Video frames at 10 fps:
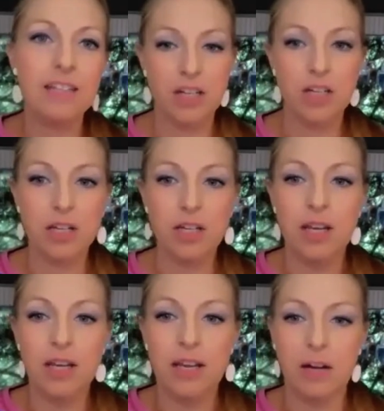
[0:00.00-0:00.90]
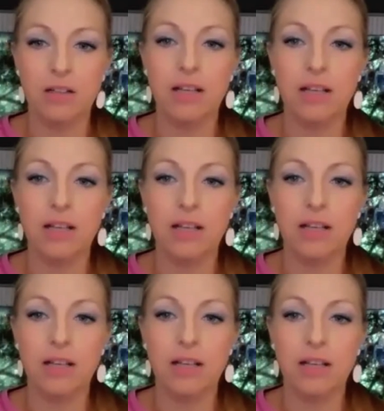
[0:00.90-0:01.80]
In this conversation,
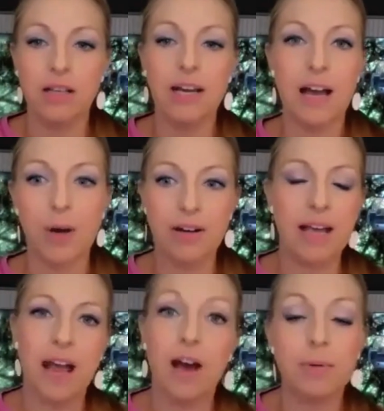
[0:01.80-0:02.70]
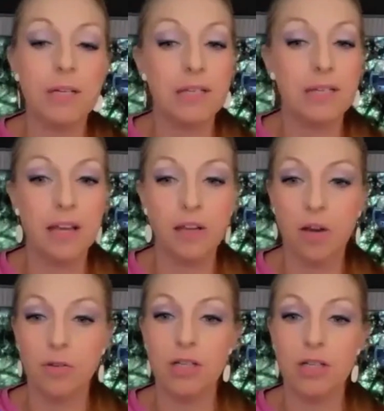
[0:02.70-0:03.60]
Caroline and I break down exactly
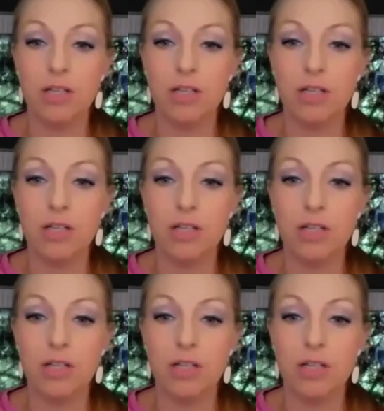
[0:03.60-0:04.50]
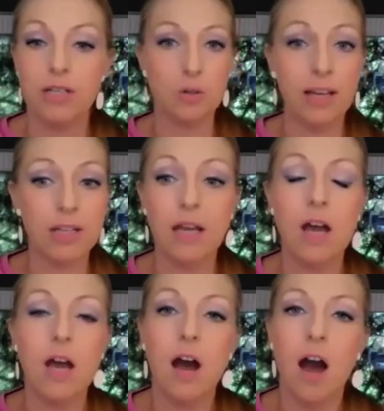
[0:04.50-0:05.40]
how therapists and coaches can
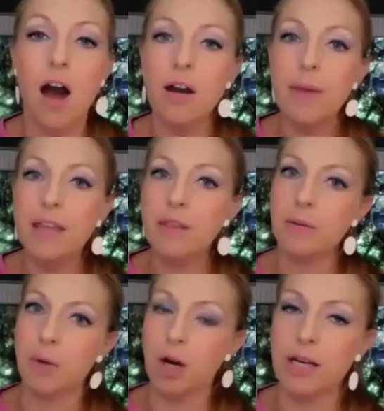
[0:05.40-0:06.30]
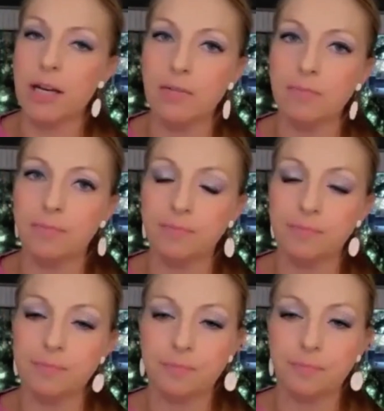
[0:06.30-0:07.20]
streamline their tech,
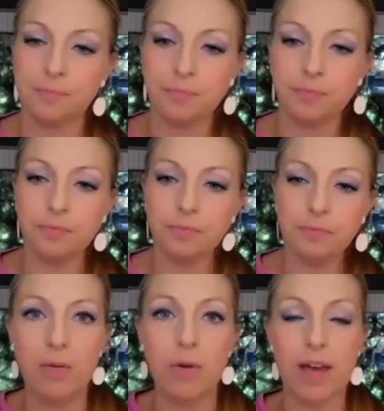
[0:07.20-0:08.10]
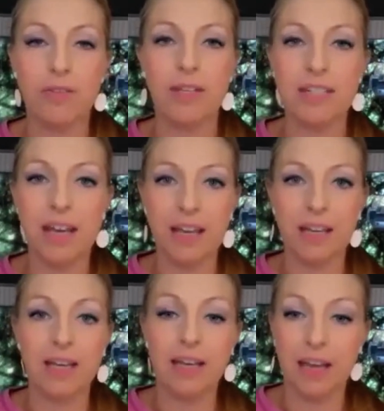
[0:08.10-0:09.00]
automate their marketing, and make more
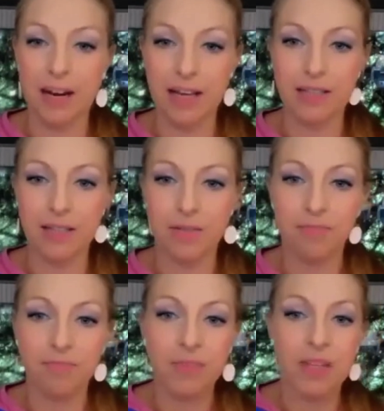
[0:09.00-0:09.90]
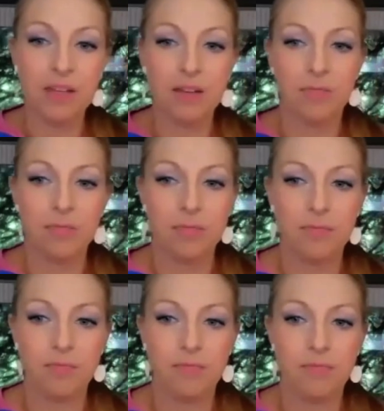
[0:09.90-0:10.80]
money without the tech
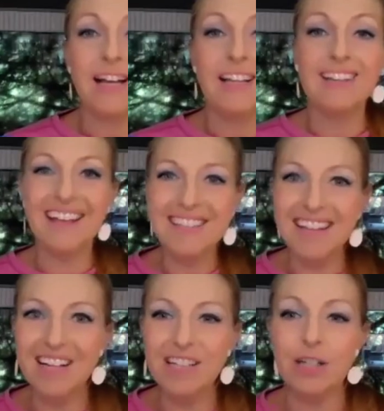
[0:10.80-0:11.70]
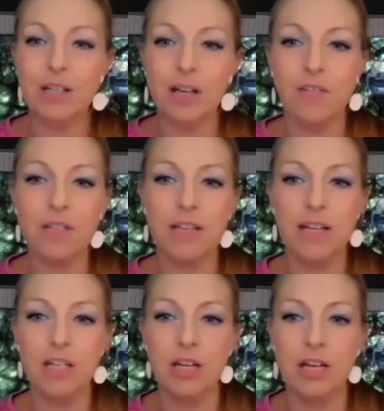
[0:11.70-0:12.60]
headaches. All right, let's get into the
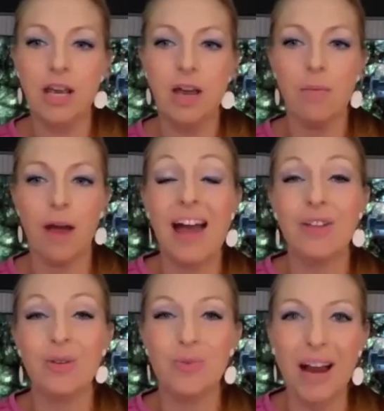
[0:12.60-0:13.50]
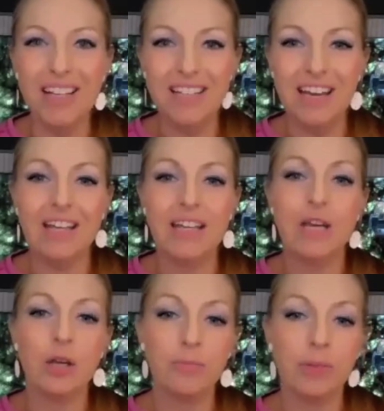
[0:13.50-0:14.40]
conversation about how the right
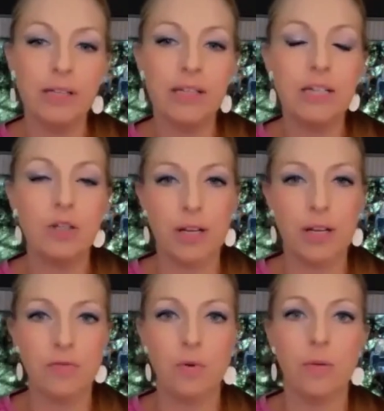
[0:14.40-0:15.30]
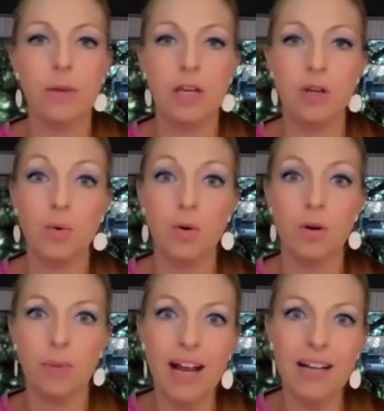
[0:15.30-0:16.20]
tech can completely transform
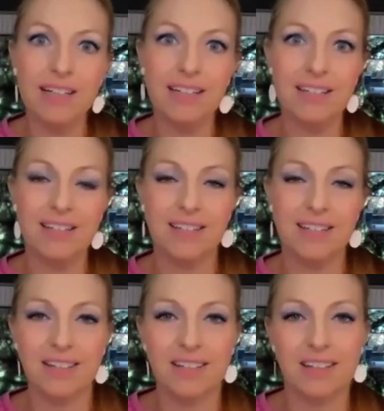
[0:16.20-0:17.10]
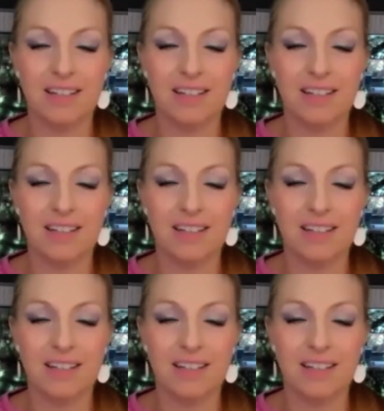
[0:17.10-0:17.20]
your practice.